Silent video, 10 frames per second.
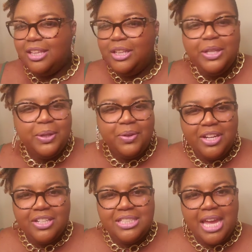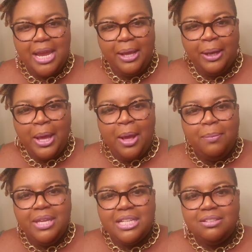a little irritating
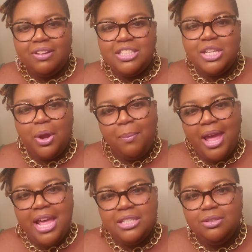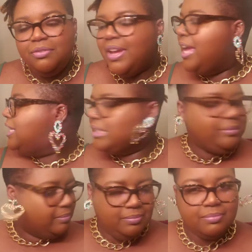because if I turn my head too fast,
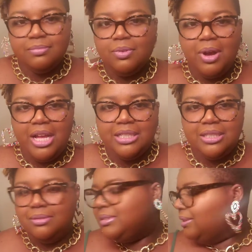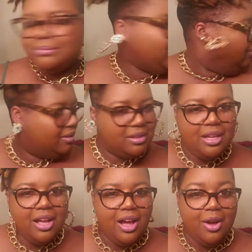what?
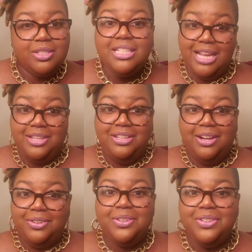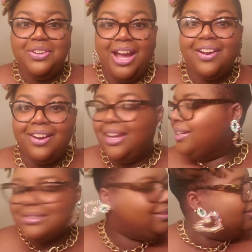Oh, see, now you're not gonna do it, you're gonna act right.
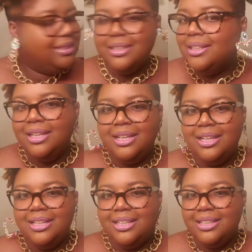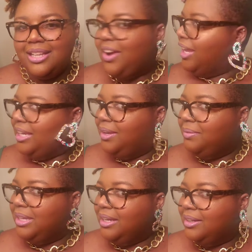Okay, there
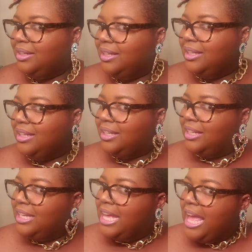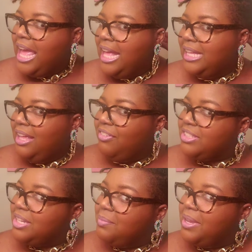we go. If
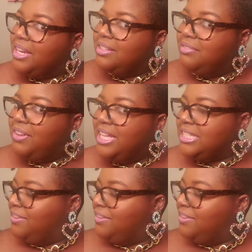I turn my head too fast,